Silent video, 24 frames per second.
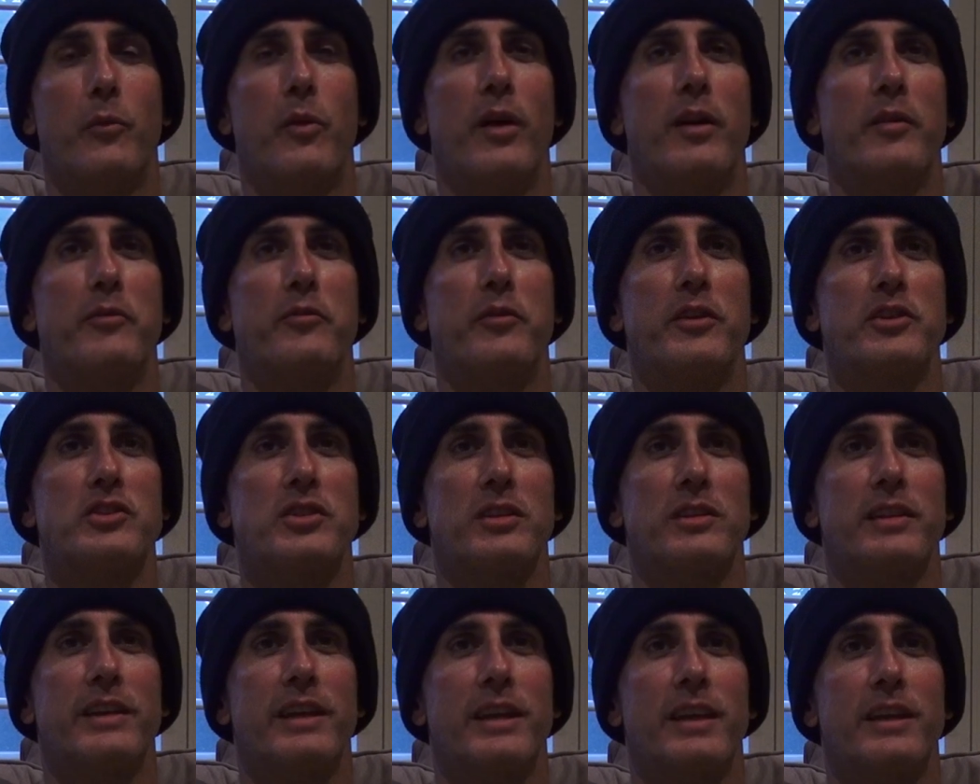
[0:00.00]
run
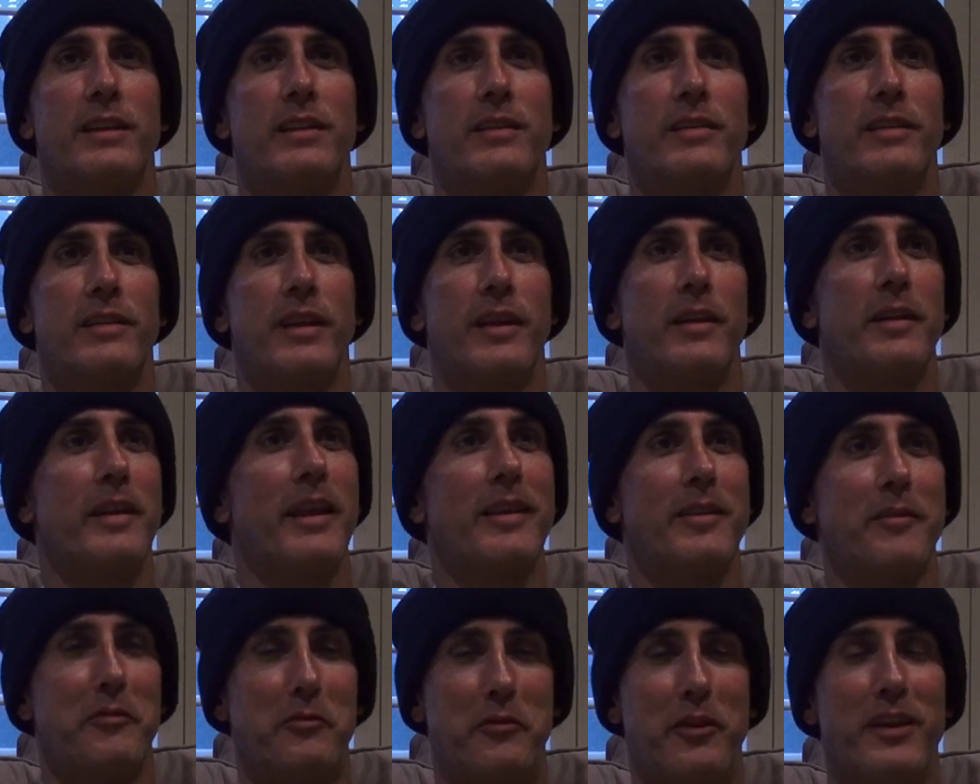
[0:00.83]
efficiently and
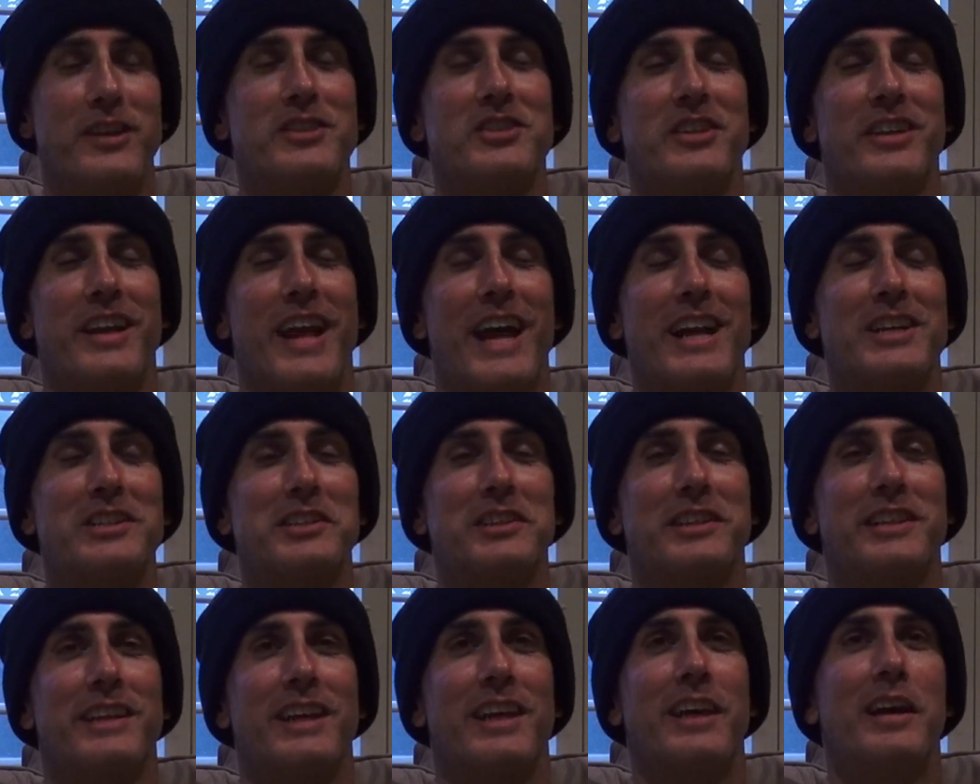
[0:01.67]
that the vision
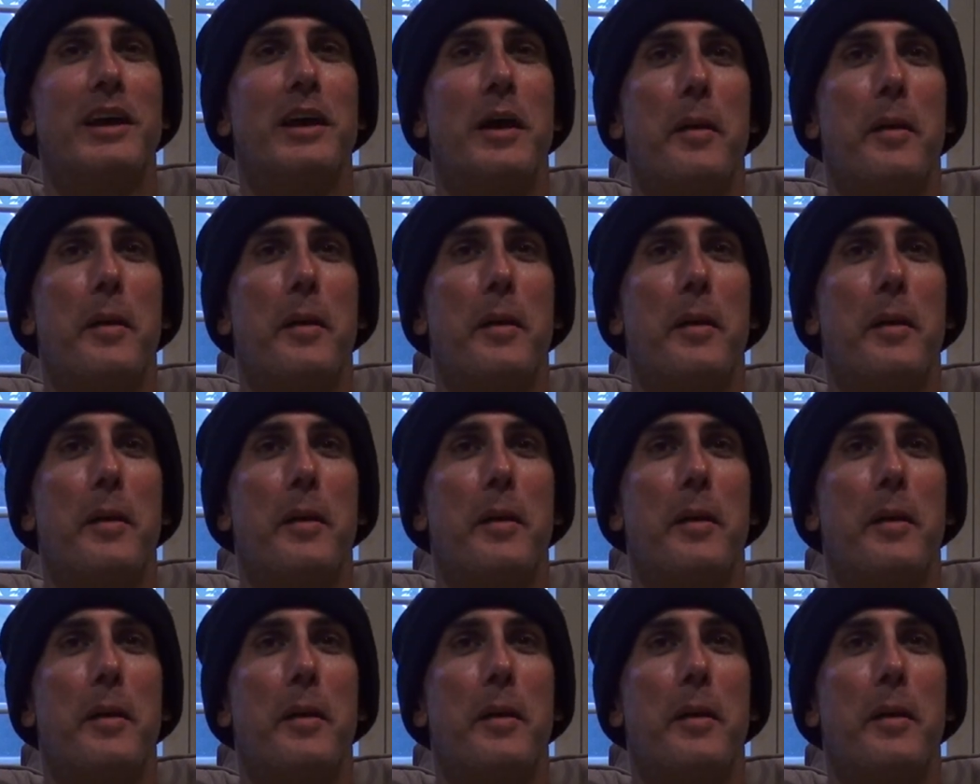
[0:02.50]
actually